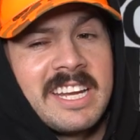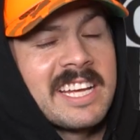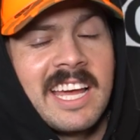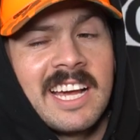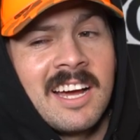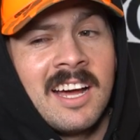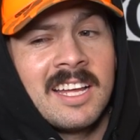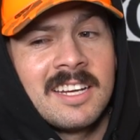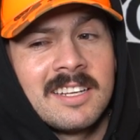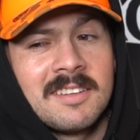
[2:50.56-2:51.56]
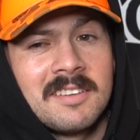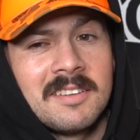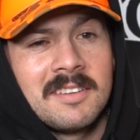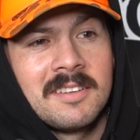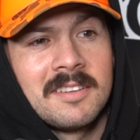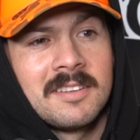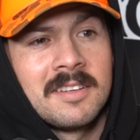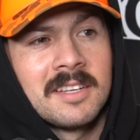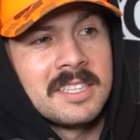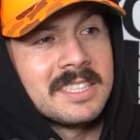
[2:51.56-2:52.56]
didn't get got
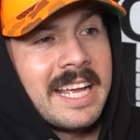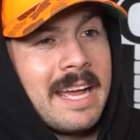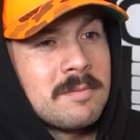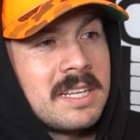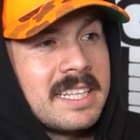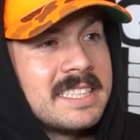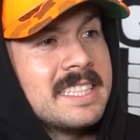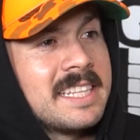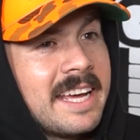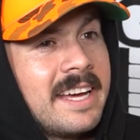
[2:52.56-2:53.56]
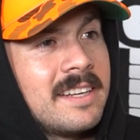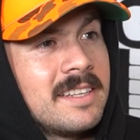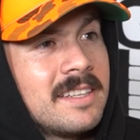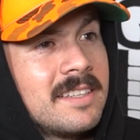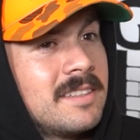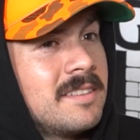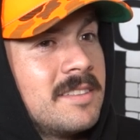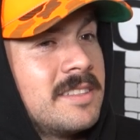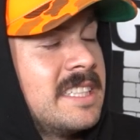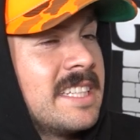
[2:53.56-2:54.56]
because the games that I did get
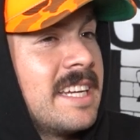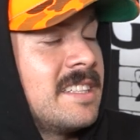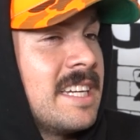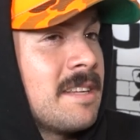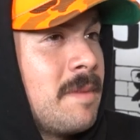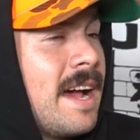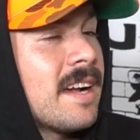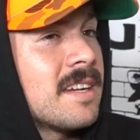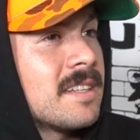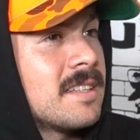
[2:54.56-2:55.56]
didn't get taken back.